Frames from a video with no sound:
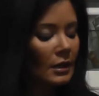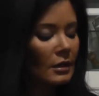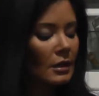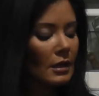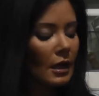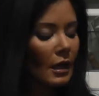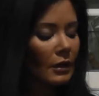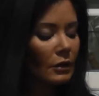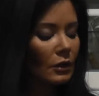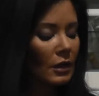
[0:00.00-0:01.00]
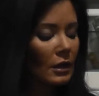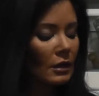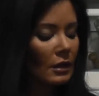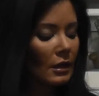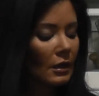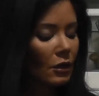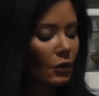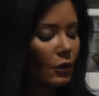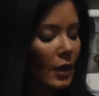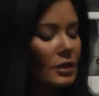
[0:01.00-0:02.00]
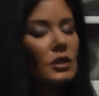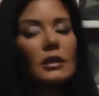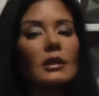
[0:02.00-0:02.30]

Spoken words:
the other question